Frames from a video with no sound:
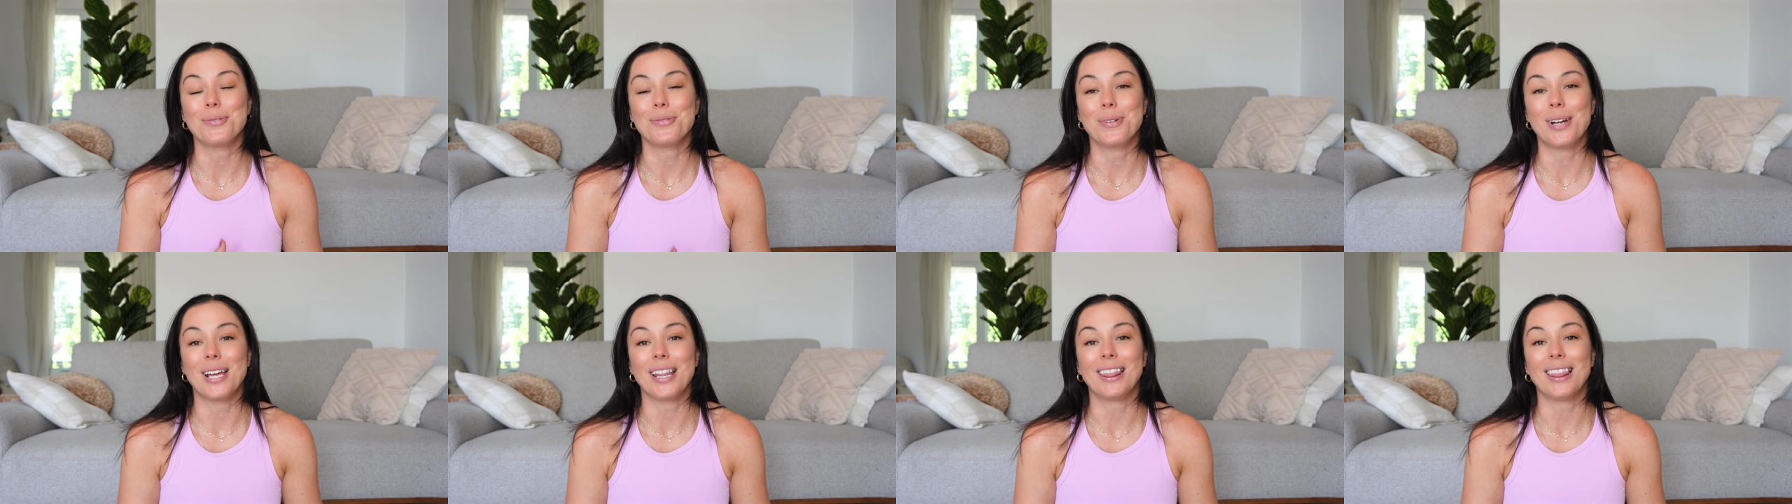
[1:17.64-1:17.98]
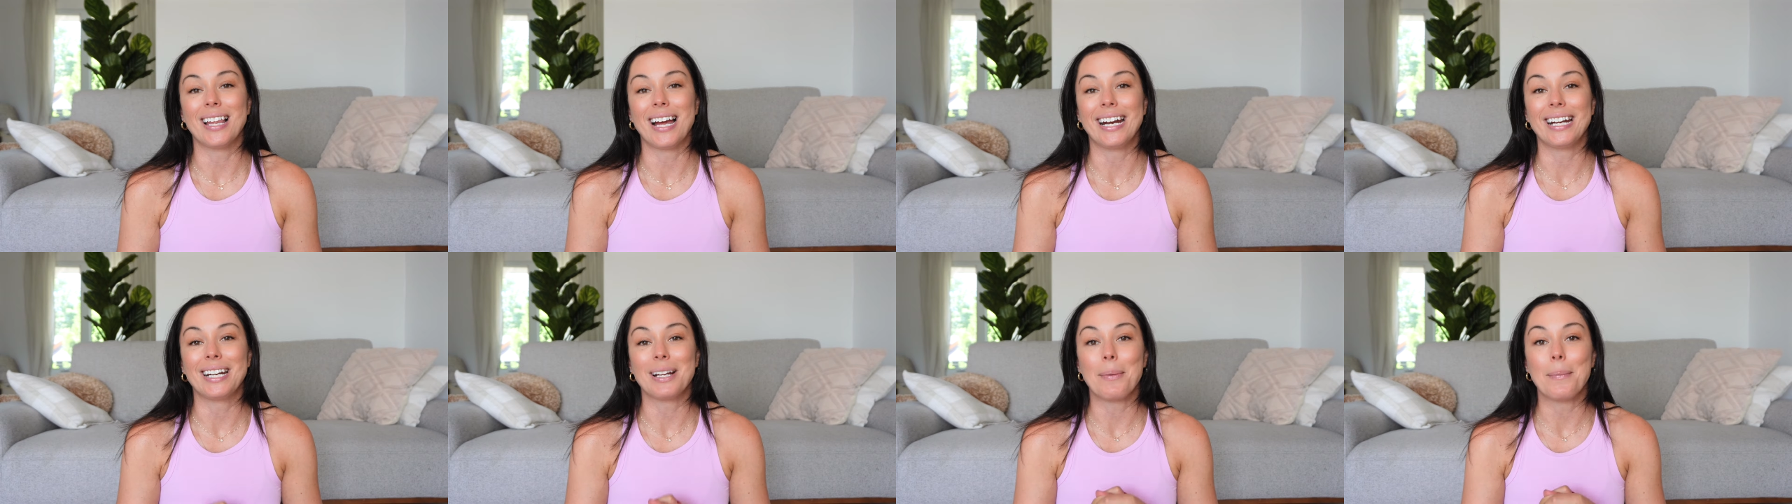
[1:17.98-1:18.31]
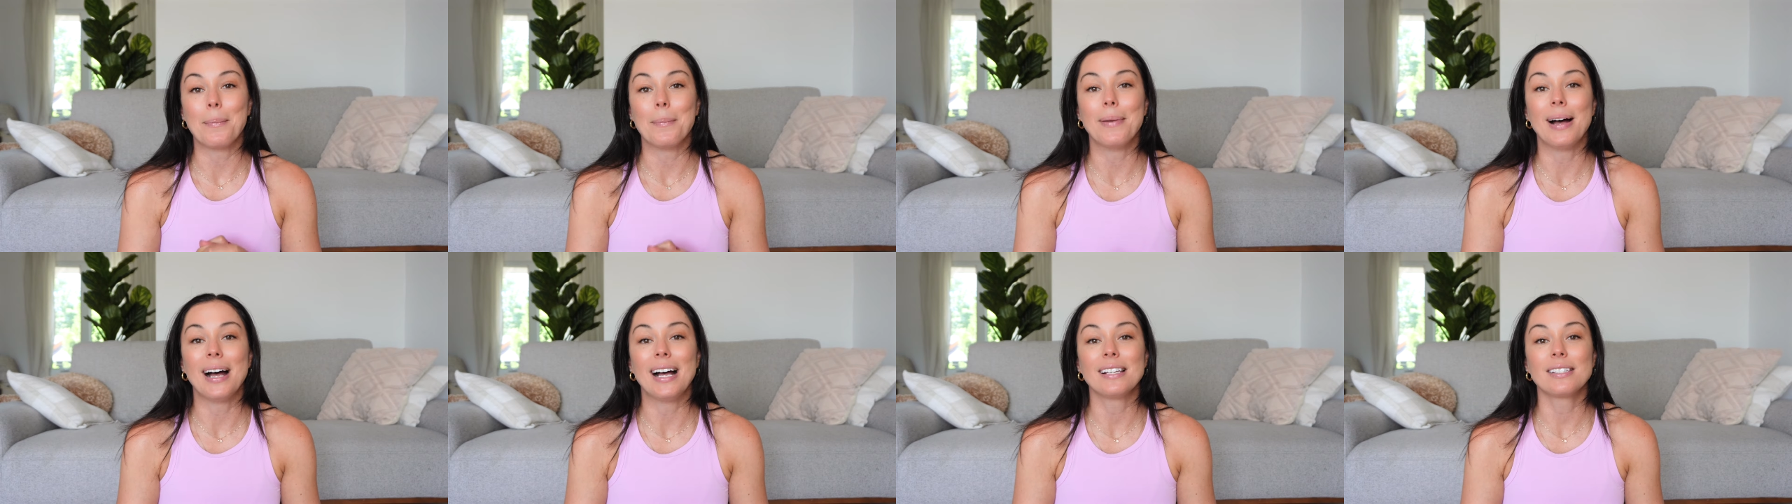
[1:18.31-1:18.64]
red
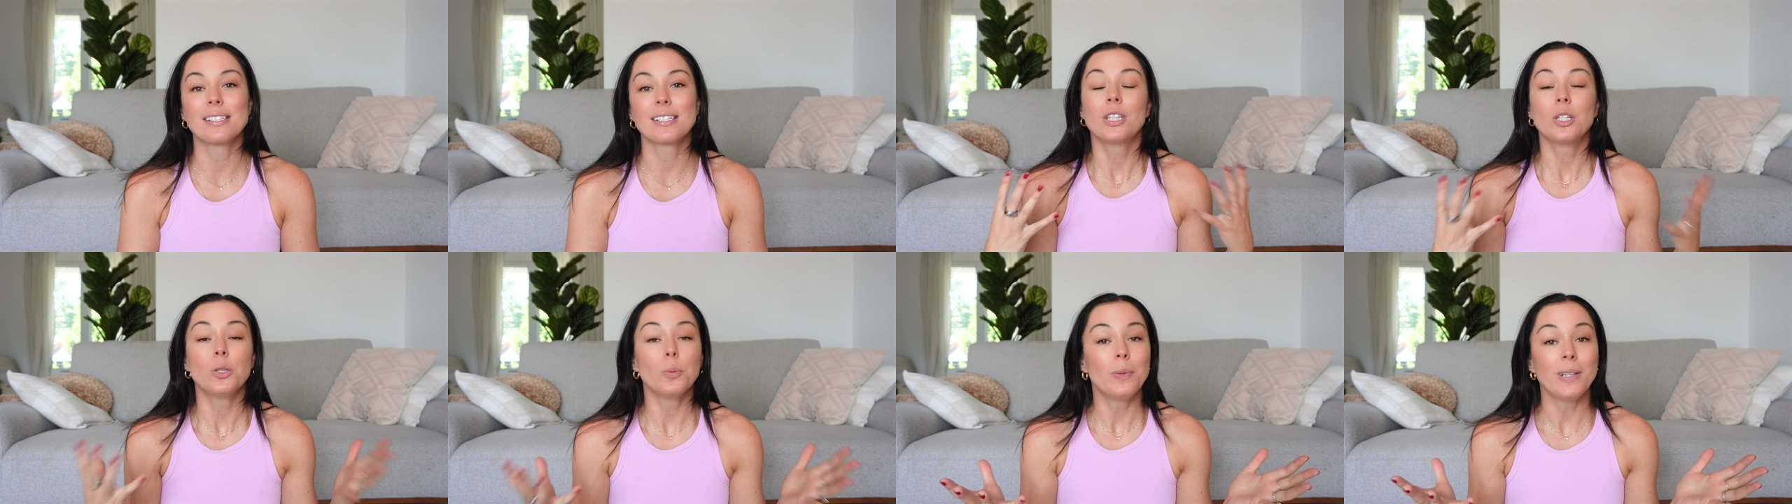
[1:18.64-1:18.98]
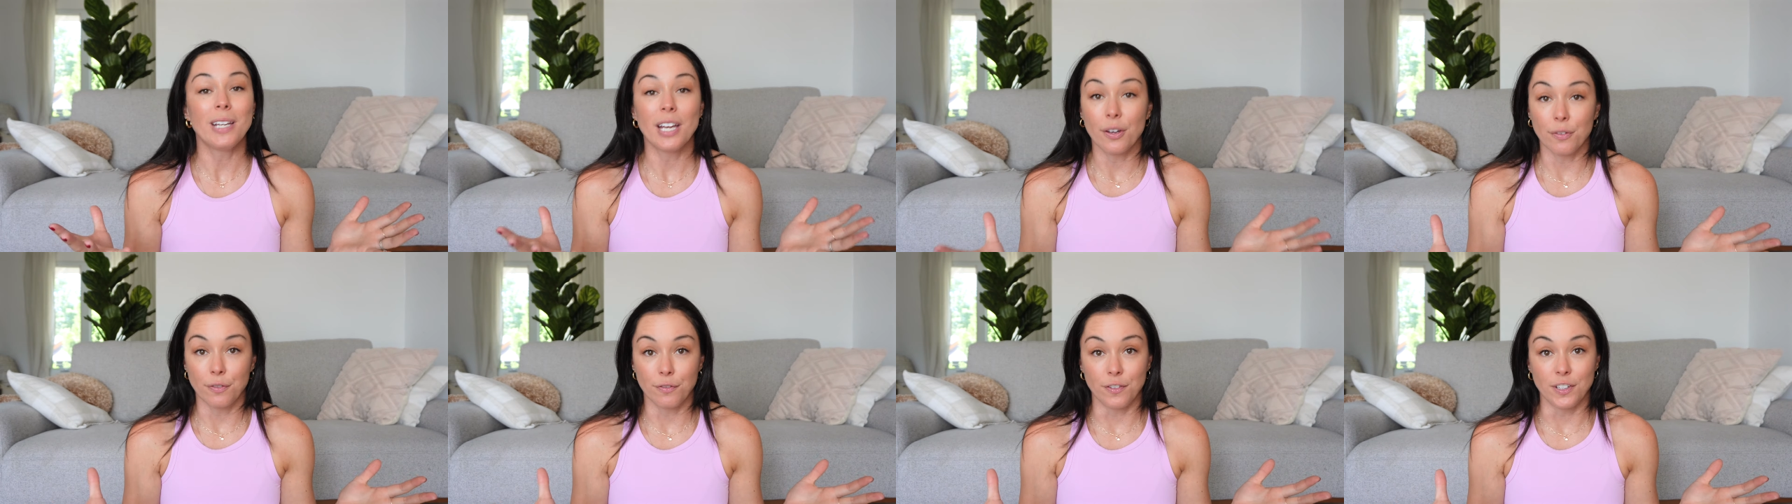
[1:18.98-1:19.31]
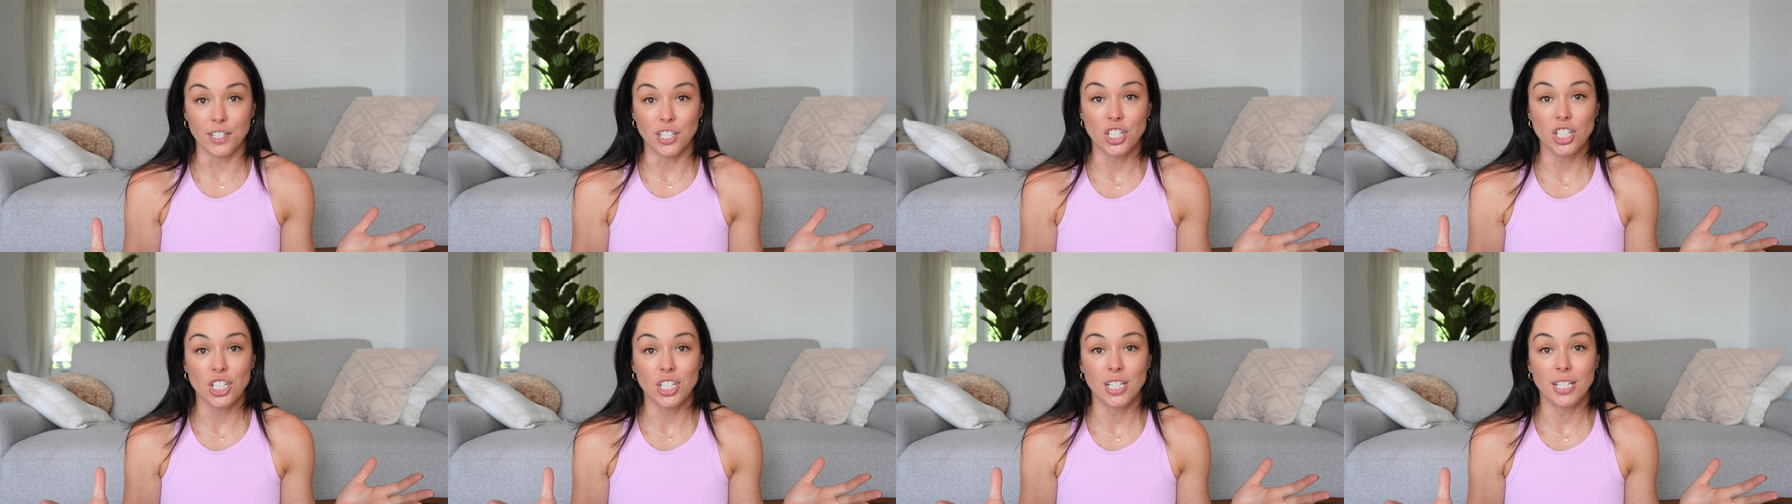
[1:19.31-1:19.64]
light mask? To be
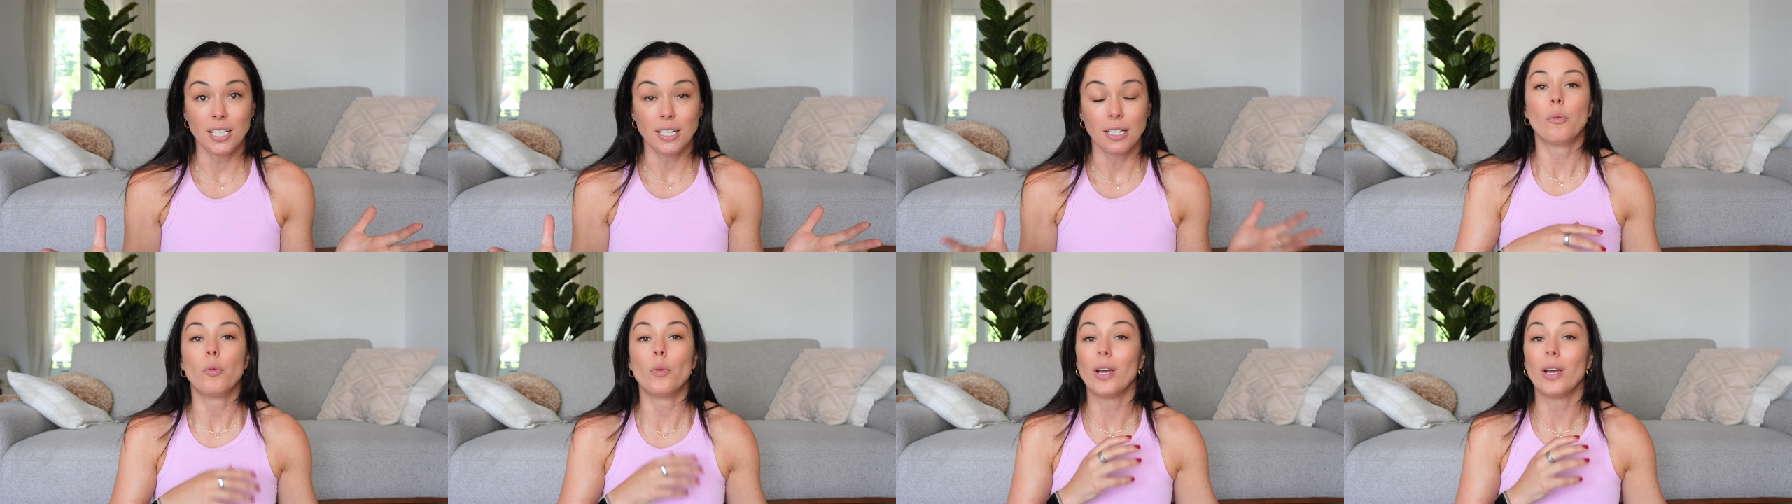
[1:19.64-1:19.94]
efficient,